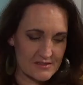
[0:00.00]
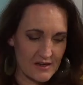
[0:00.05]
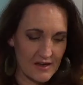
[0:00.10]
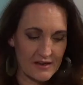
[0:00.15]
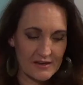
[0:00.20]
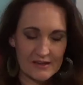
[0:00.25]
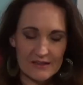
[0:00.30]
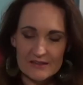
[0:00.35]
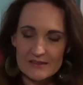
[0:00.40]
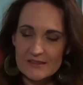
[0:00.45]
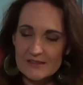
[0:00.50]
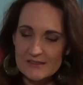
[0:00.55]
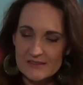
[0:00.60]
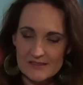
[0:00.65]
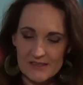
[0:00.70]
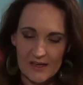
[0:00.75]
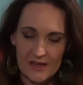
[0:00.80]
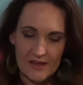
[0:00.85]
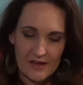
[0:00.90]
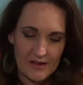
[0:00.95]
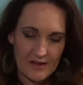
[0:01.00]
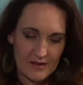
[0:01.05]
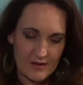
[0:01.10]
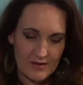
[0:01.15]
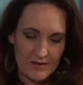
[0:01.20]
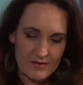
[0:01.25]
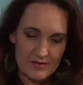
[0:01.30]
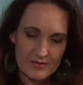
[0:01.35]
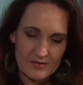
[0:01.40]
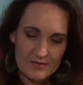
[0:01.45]
I need to say
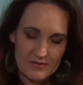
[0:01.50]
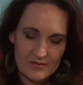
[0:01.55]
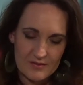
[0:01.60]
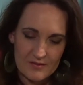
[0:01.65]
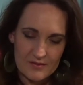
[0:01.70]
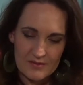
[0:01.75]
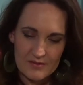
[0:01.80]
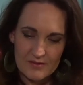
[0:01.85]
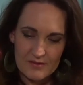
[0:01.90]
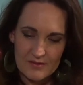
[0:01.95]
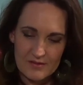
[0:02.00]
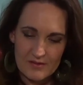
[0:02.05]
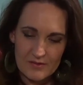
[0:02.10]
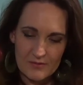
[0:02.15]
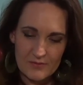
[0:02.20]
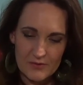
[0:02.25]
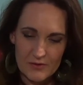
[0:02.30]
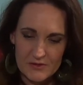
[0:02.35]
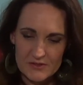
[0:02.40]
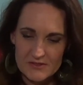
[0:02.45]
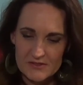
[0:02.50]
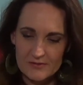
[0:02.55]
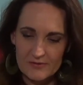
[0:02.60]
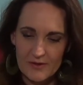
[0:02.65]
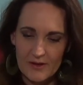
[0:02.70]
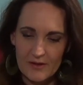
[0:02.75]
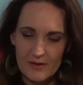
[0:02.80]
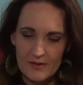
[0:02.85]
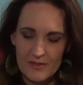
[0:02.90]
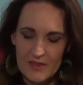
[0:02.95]
first of
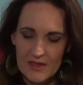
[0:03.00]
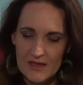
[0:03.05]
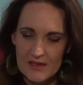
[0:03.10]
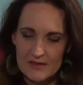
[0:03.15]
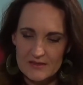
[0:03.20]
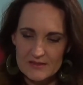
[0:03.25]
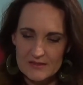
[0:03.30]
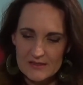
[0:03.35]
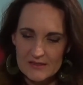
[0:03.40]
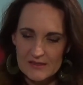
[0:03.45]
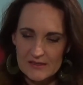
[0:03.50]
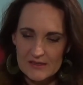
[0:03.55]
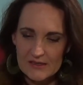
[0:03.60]
all that